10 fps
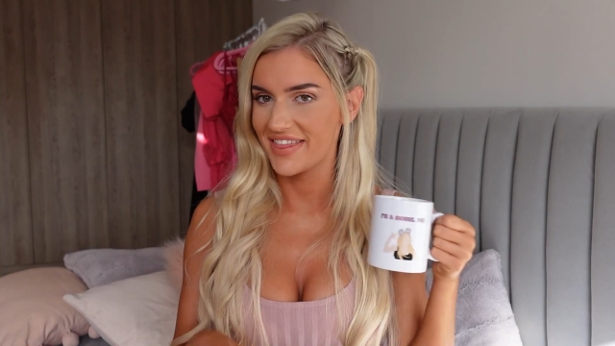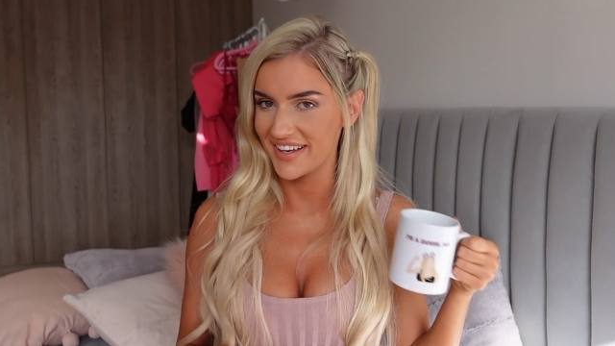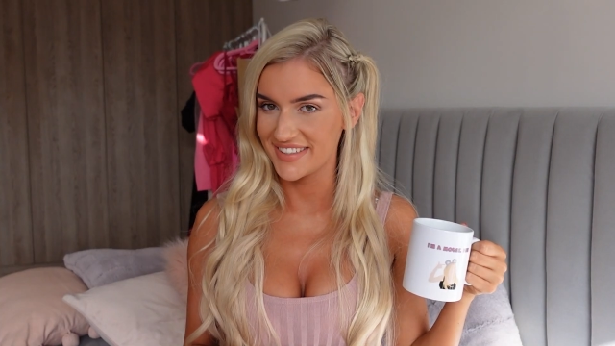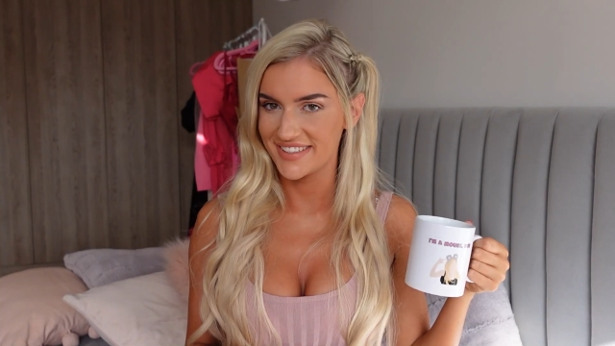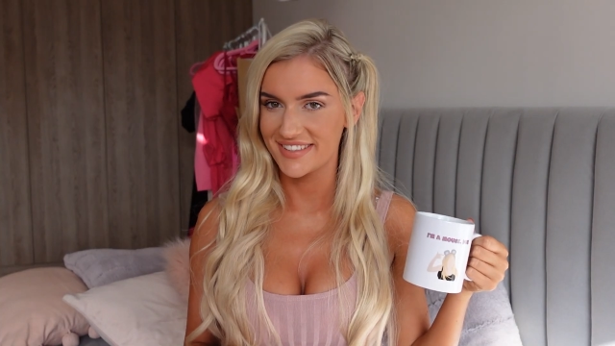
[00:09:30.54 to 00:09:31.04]

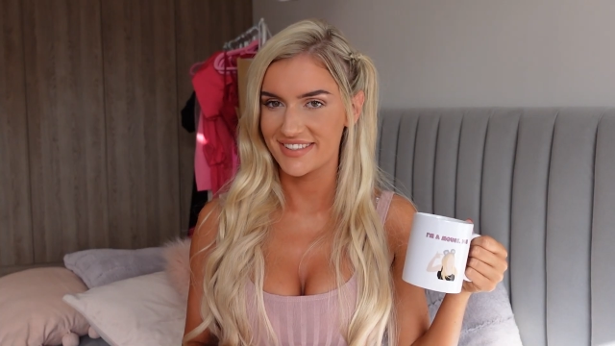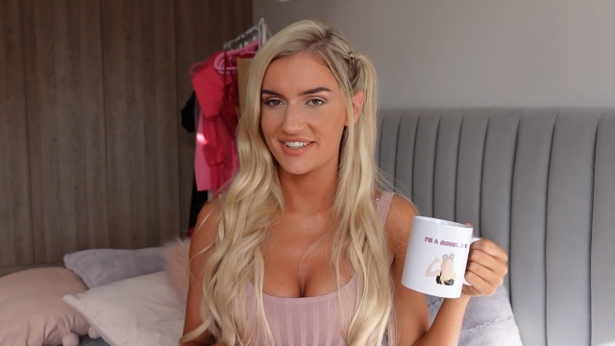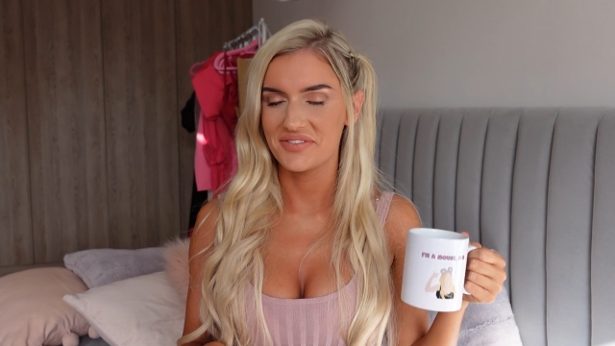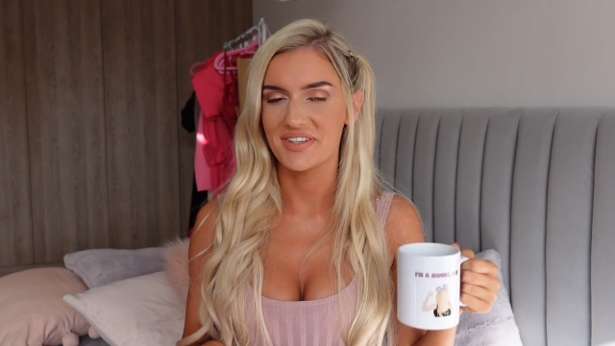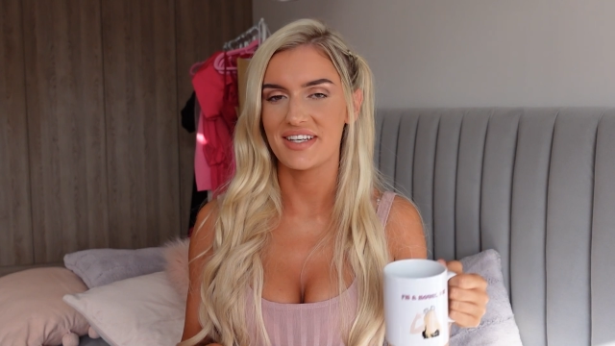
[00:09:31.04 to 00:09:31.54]
this is
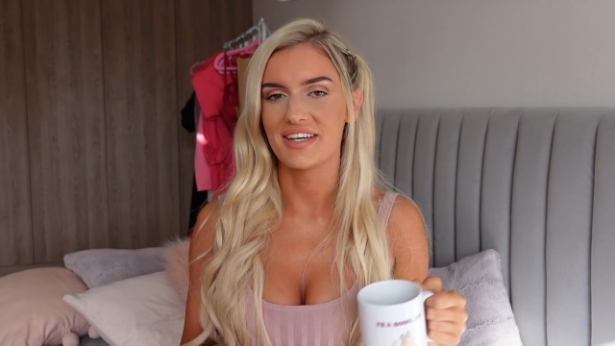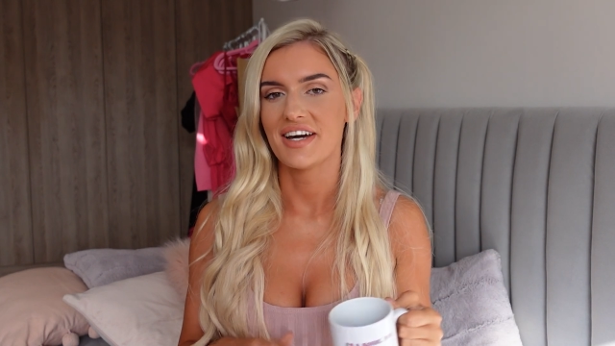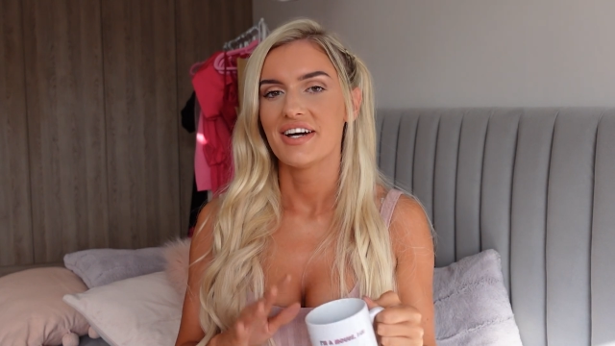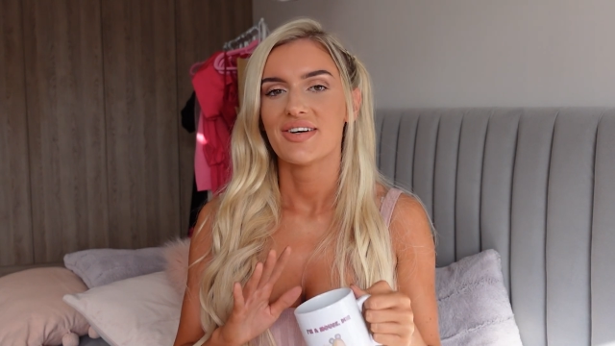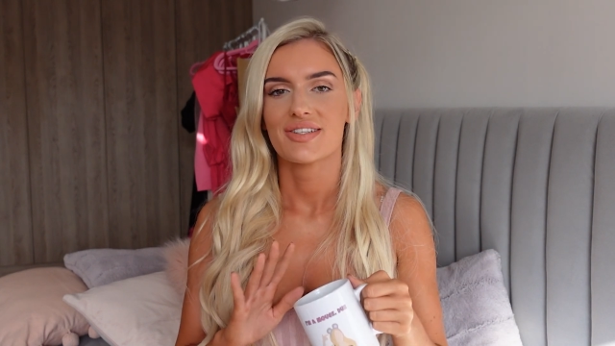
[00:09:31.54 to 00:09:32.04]
gonna
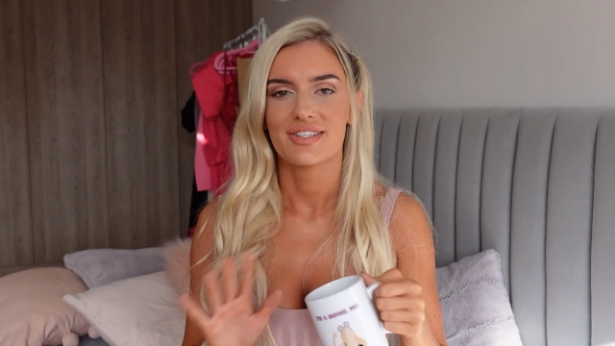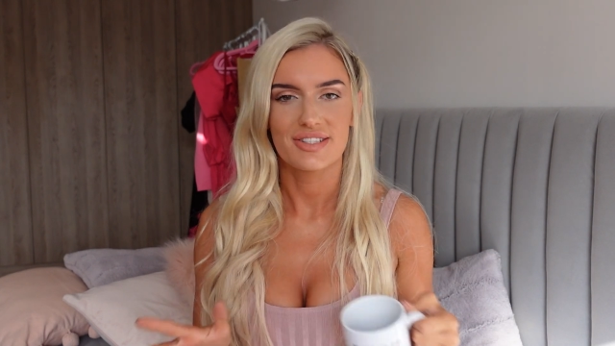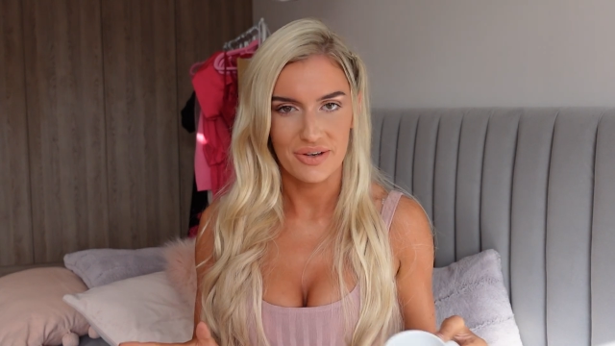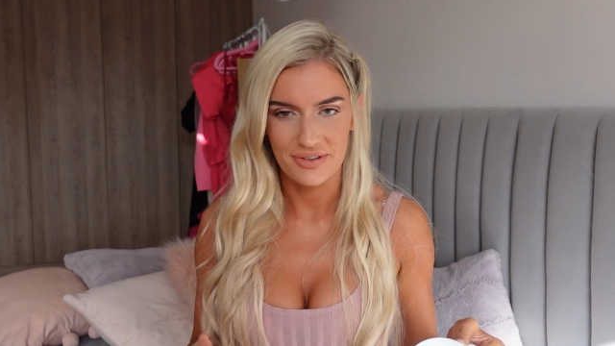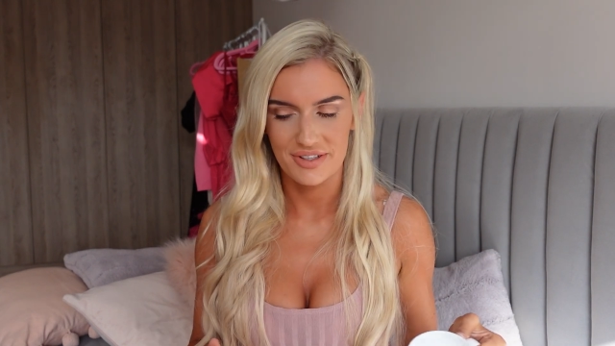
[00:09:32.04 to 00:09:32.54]
be
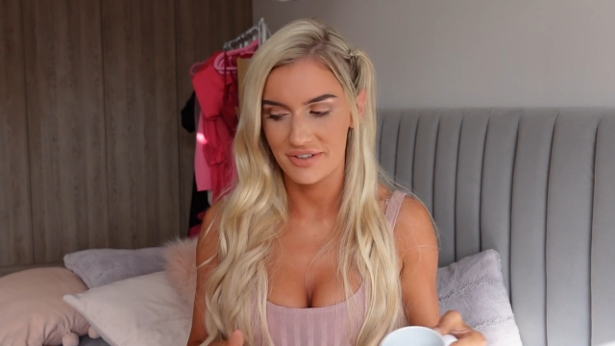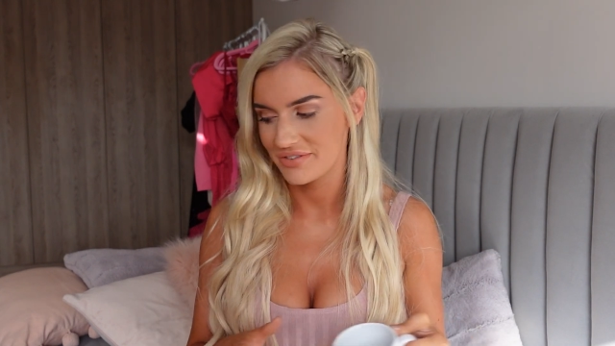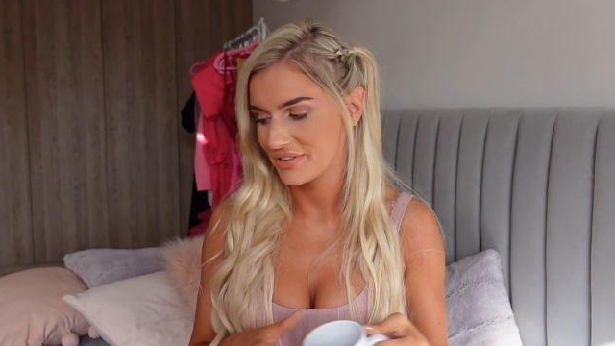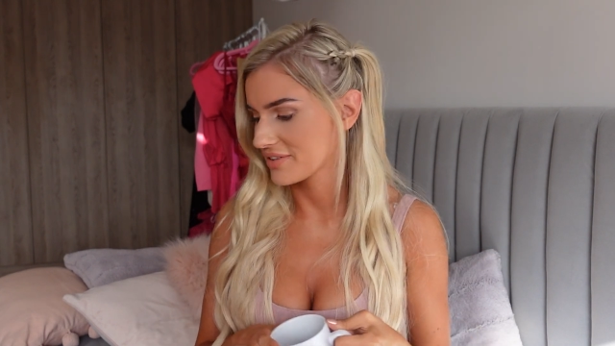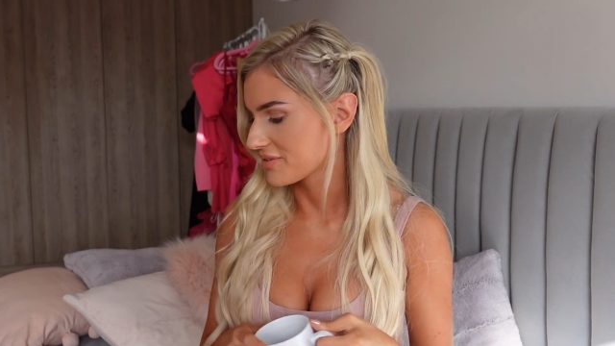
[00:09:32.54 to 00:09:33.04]
so cute
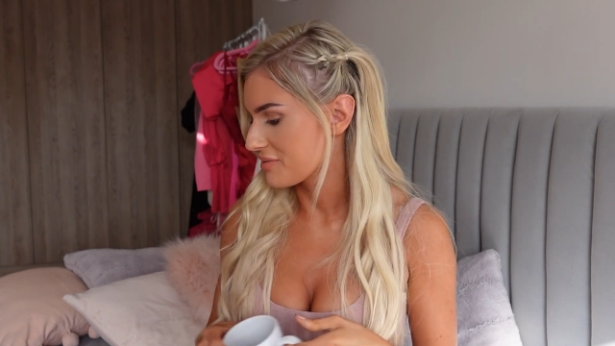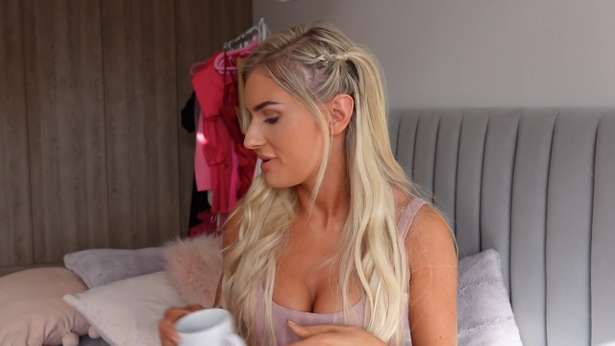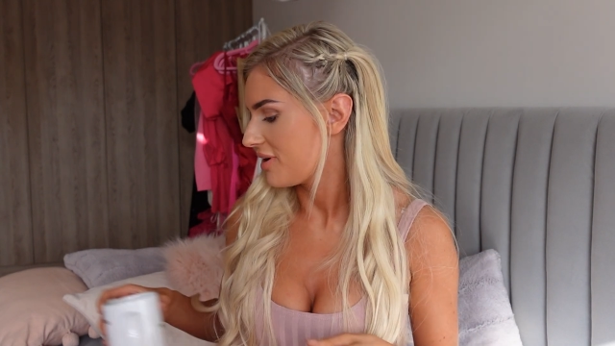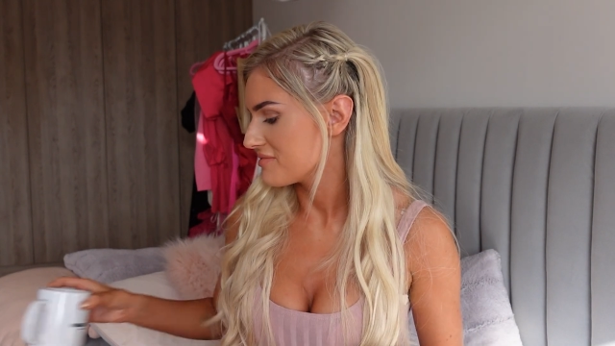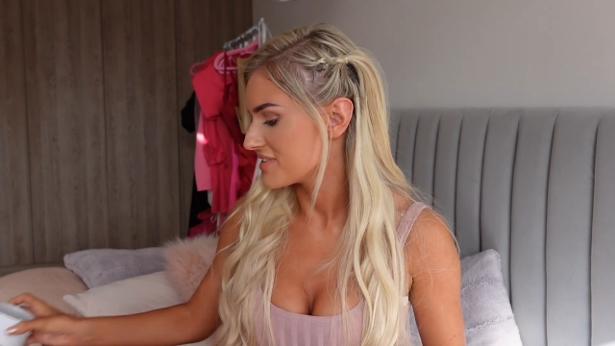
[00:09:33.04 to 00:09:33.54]
for the new
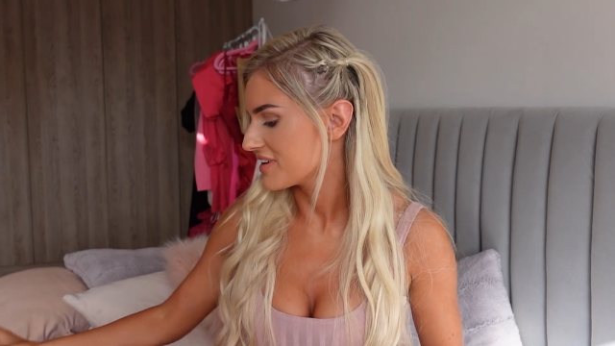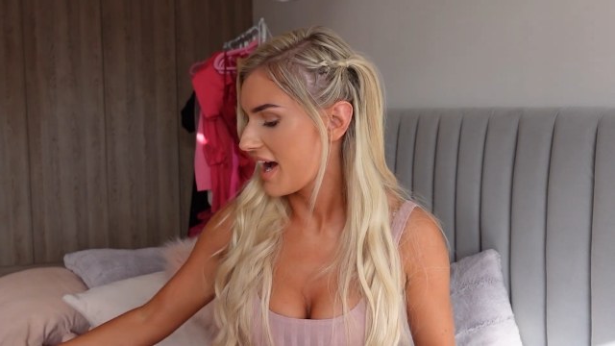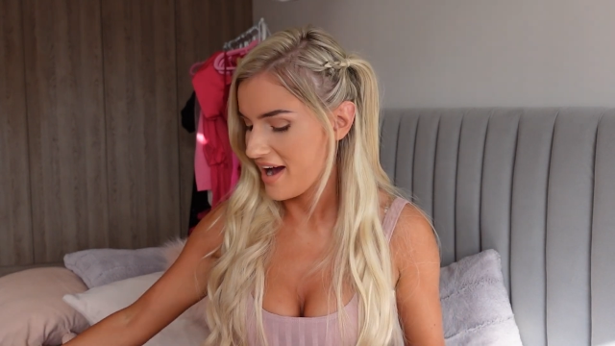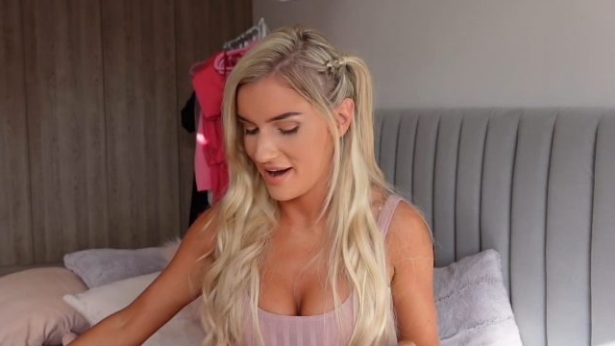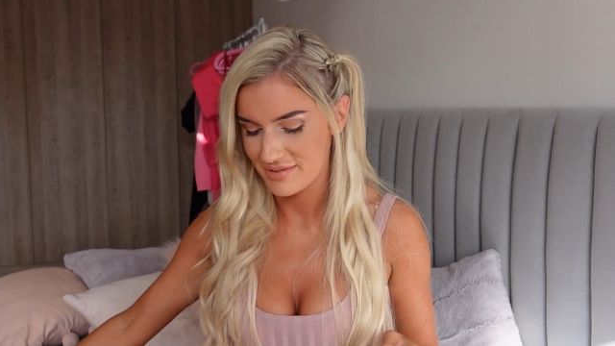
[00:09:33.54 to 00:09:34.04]
apartment.
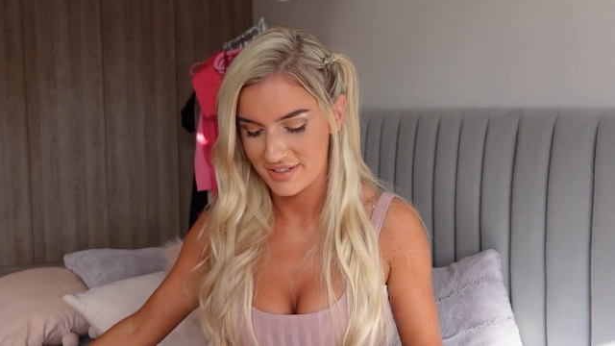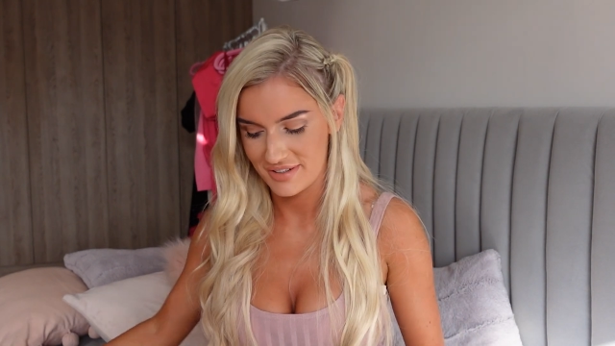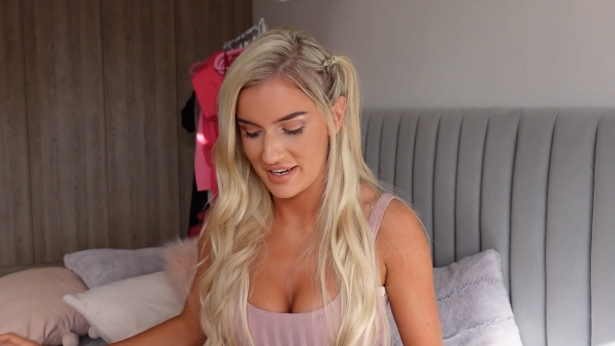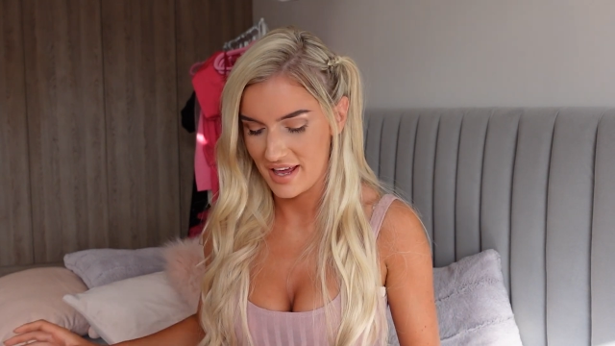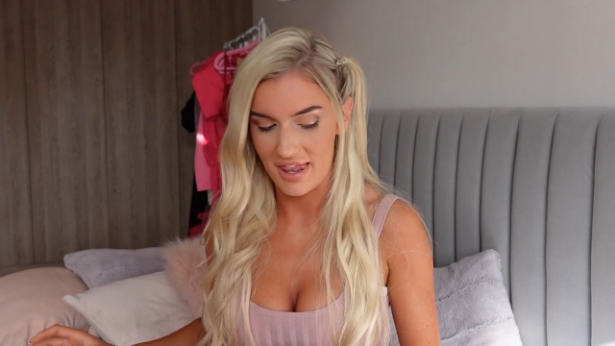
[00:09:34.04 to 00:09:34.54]
I
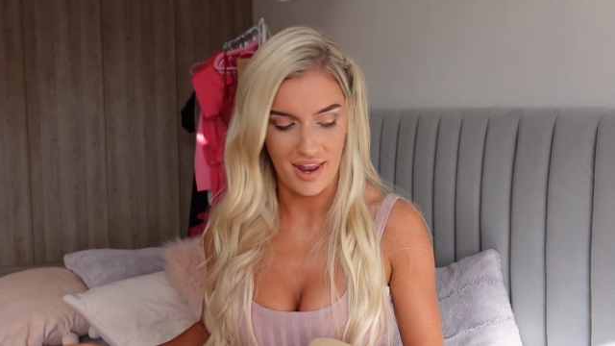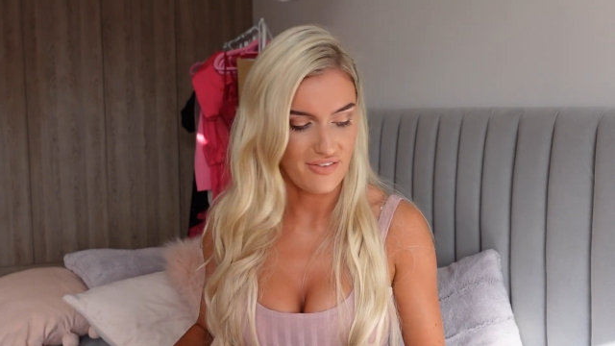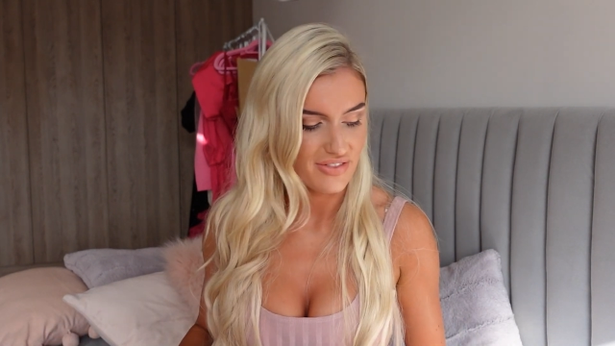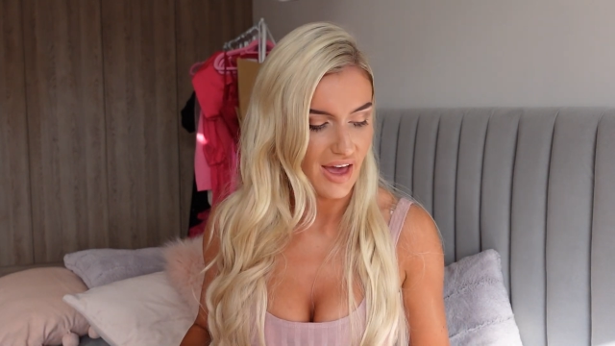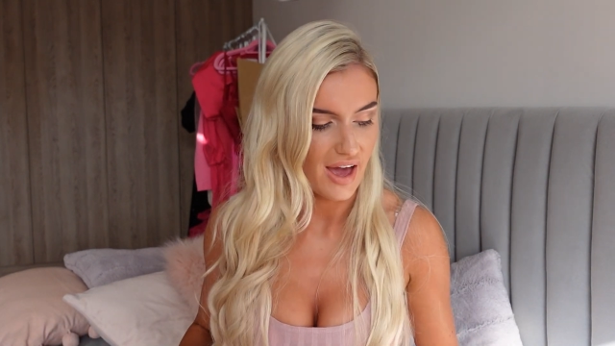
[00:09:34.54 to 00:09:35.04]
absolutely
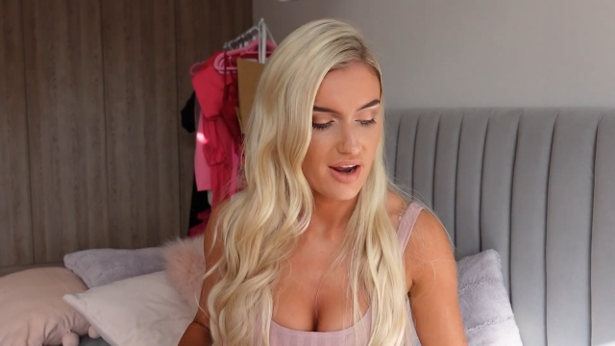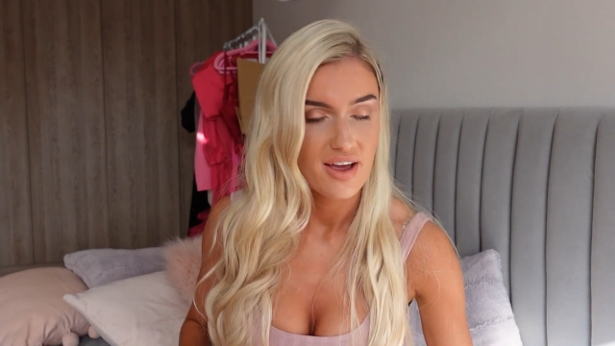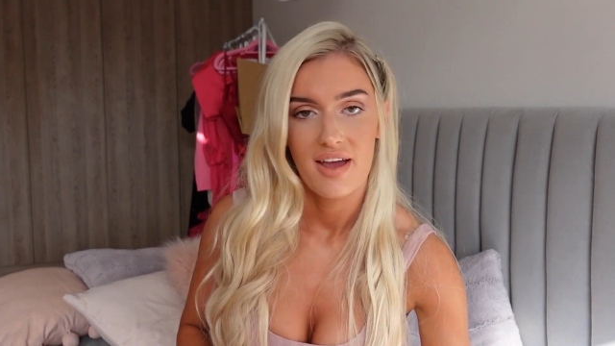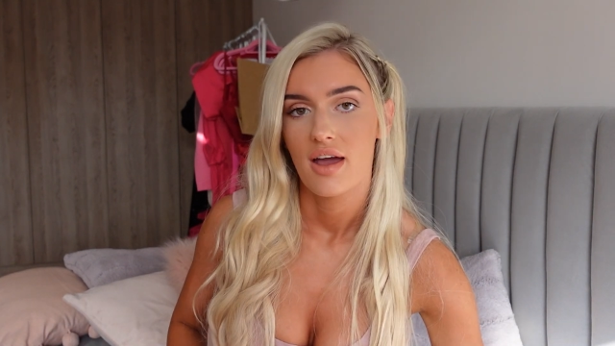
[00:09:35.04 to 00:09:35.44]
love that.